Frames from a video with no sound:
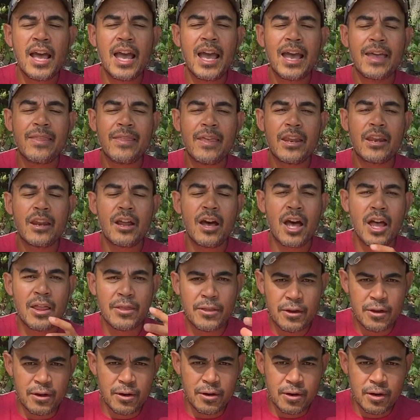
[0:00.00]
And then
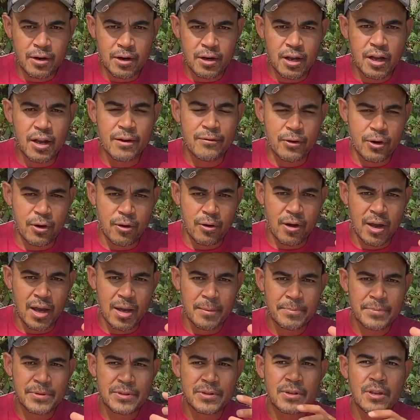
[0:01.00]
other cover
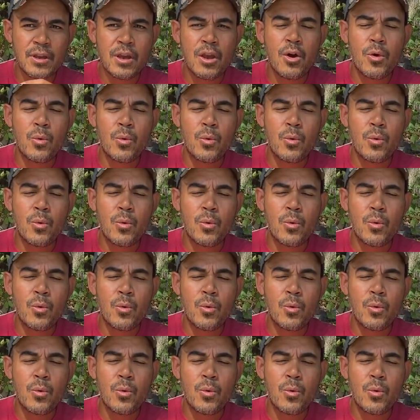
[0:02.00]
crops